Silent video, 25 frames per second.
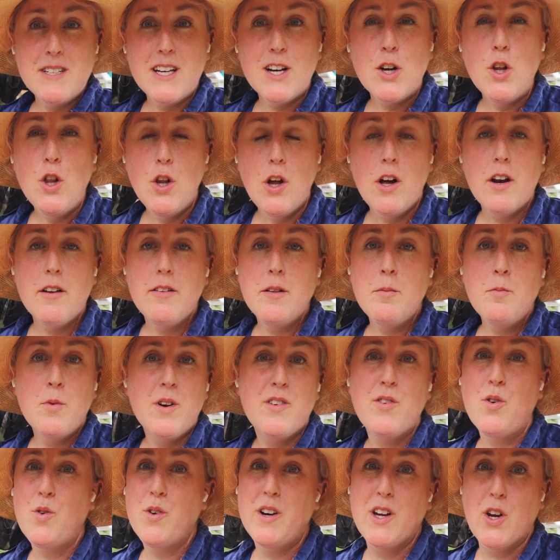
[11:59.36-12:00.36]
like a lot of them
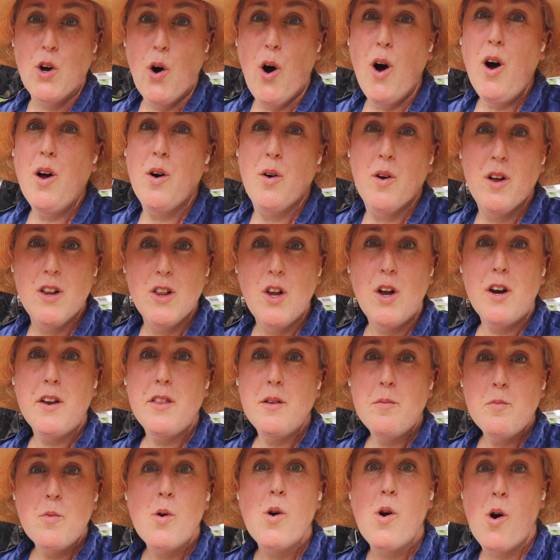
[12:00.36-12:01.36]
we've already got. A lot of
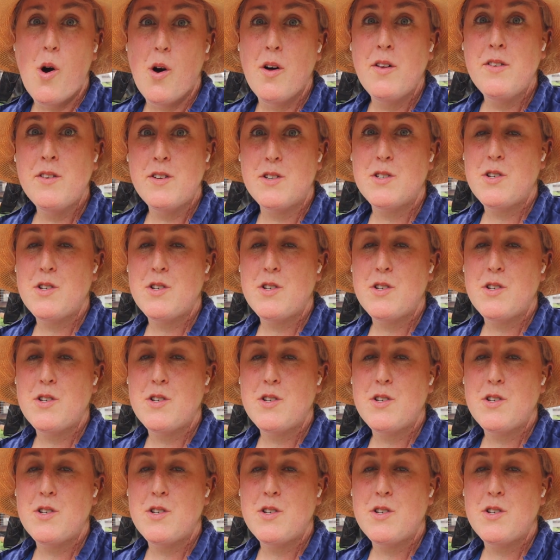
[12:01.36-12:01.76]
them were on the